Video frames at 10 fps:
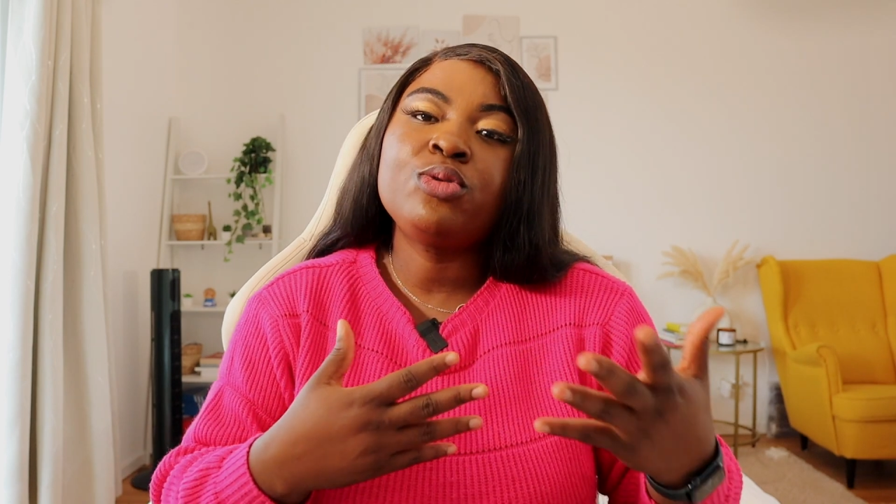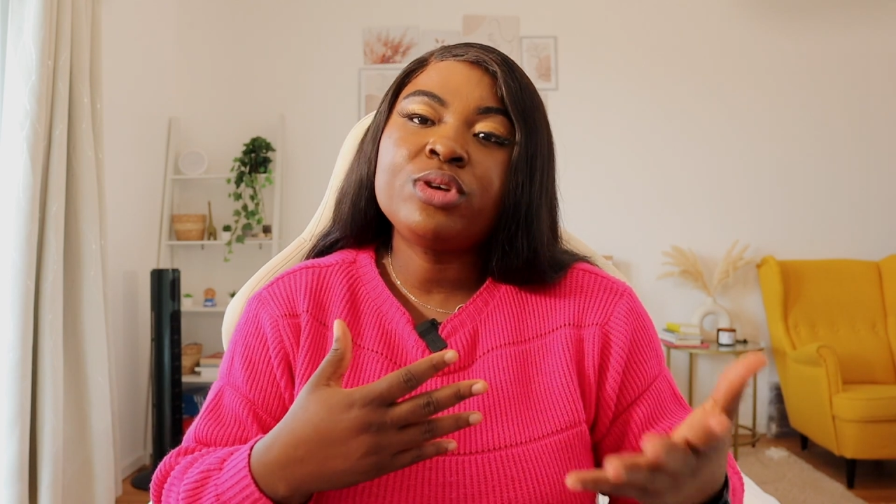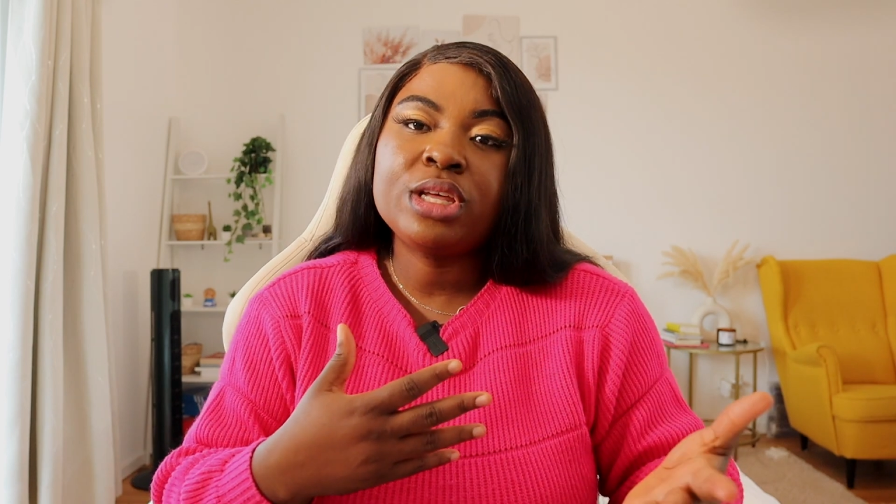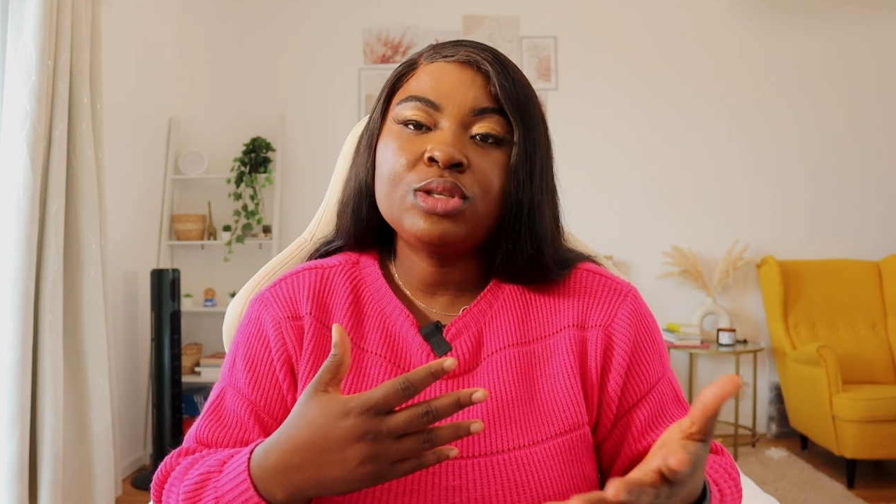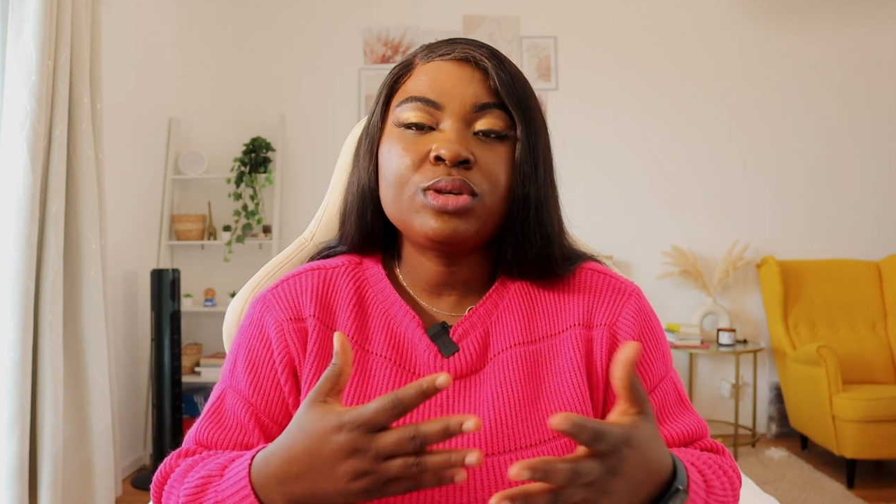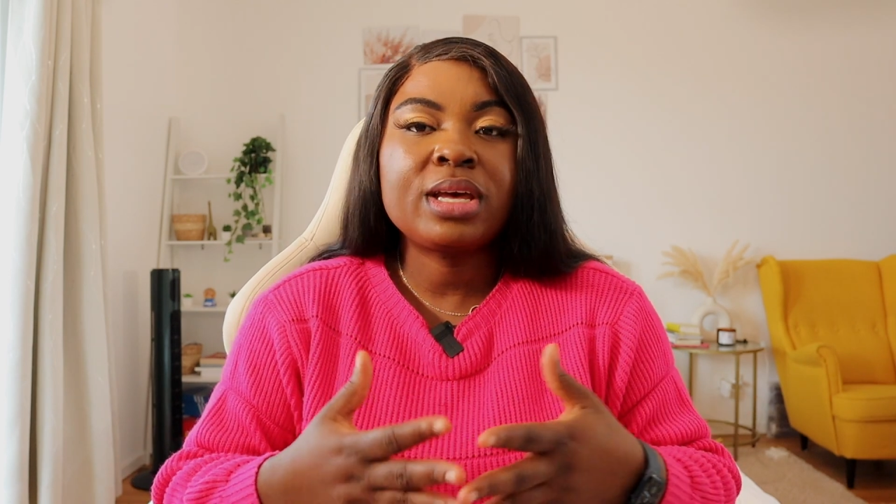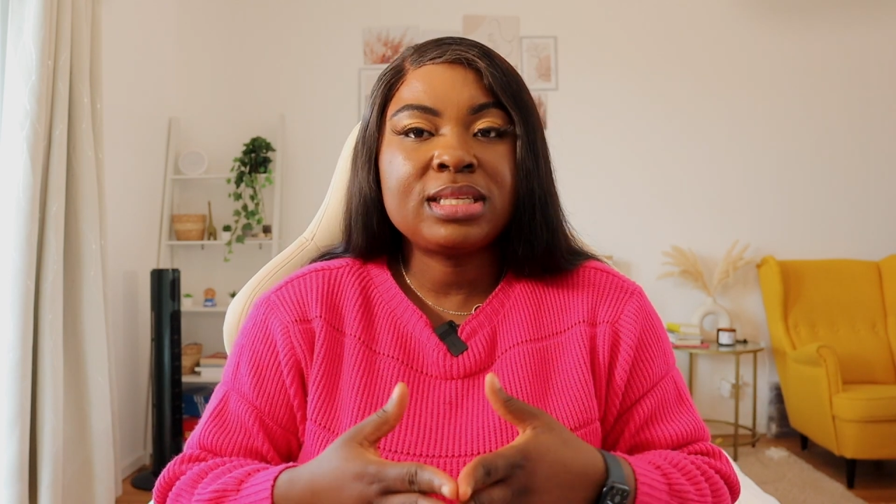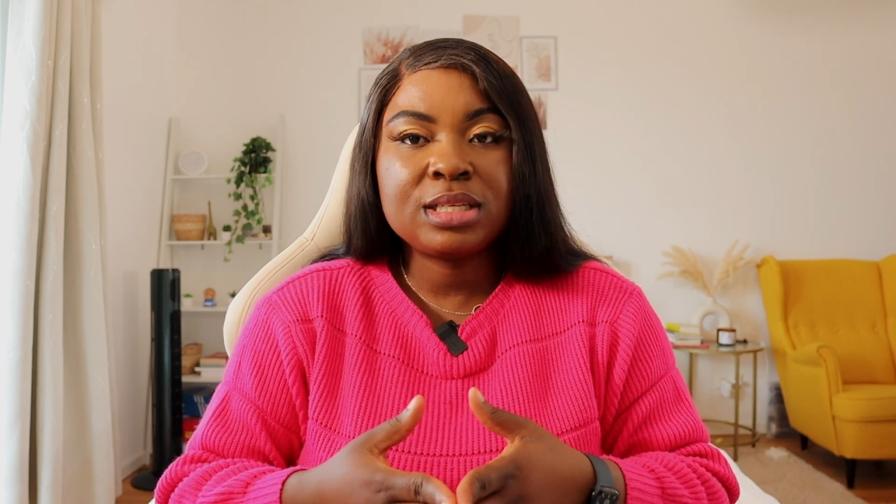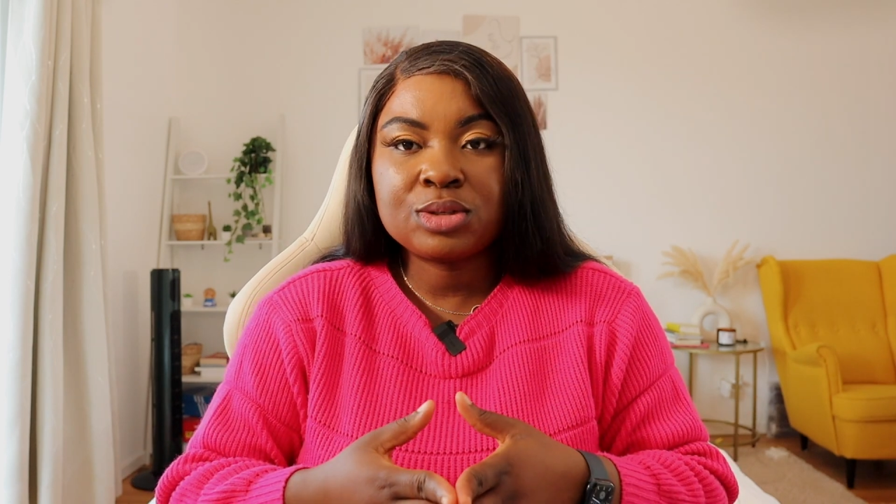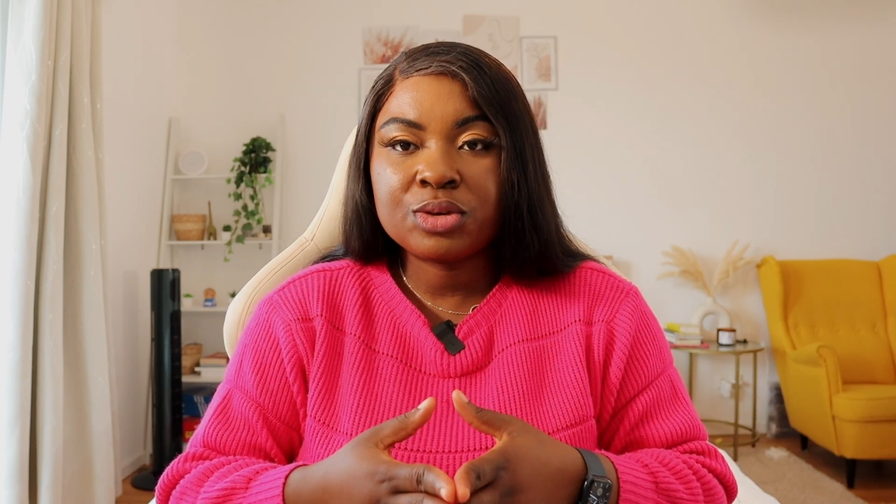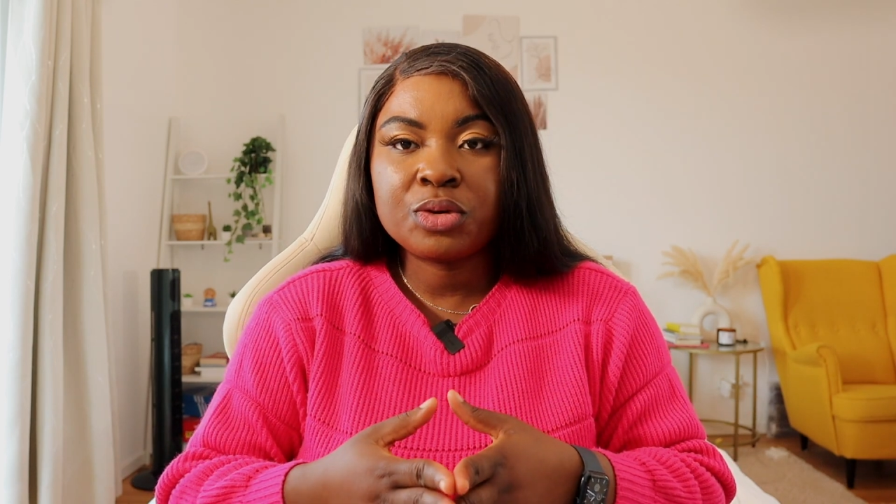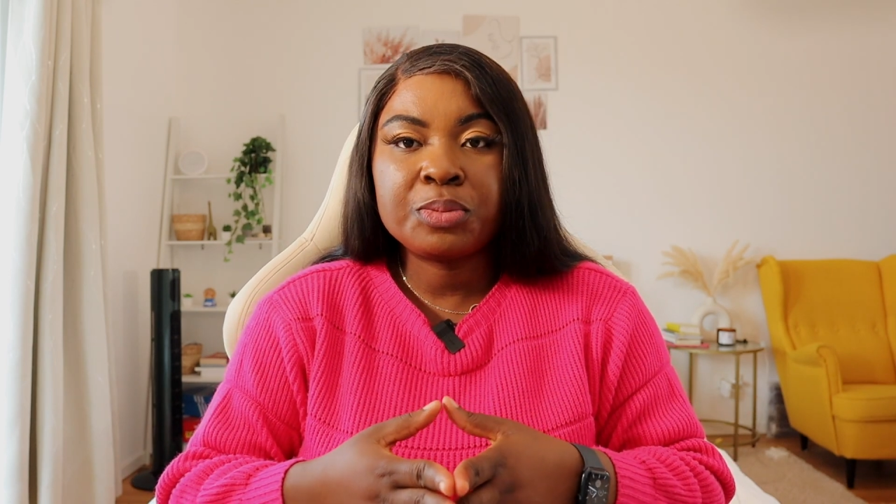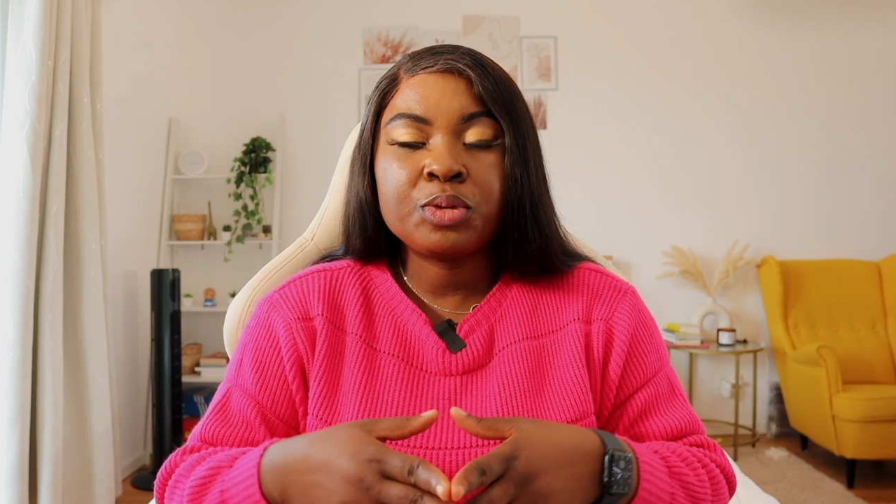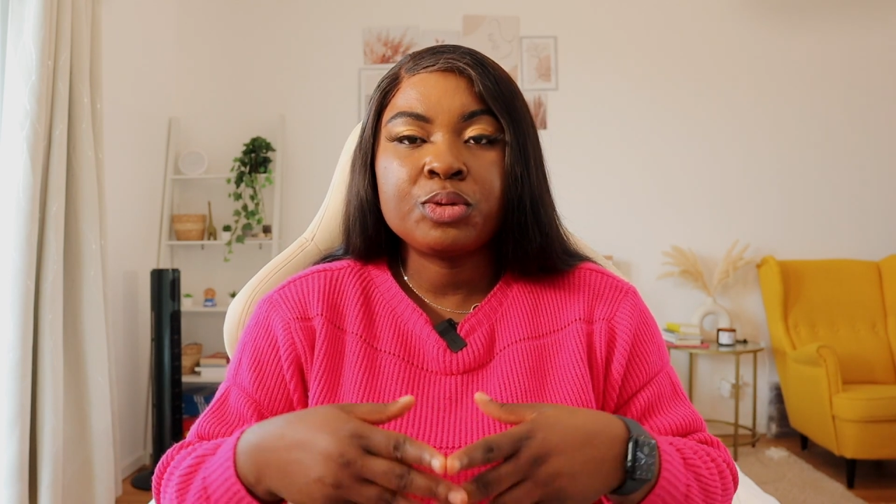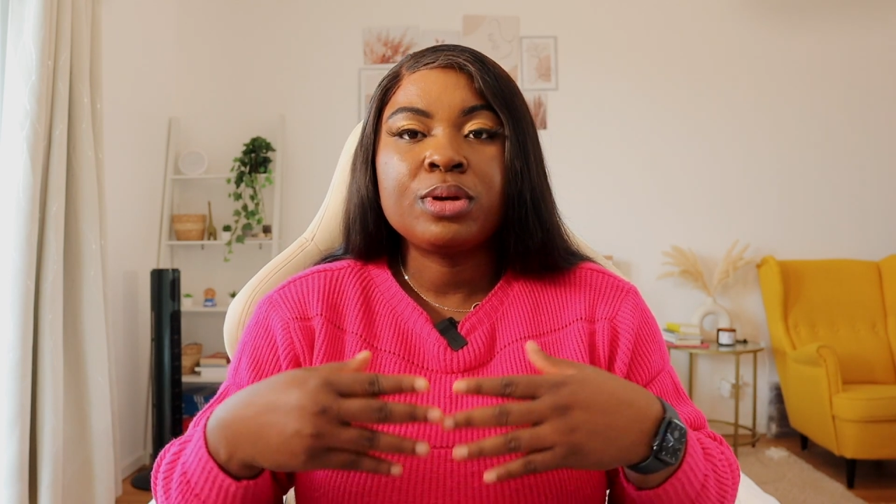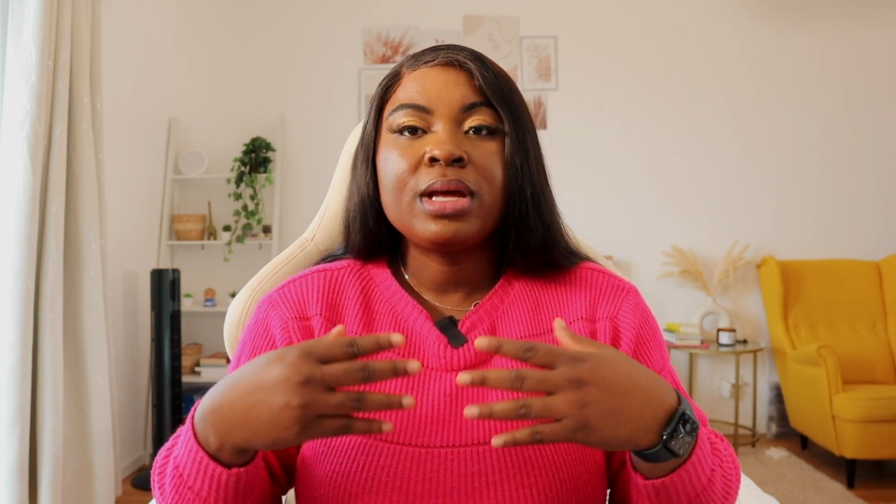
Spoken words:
looking to get into crypto,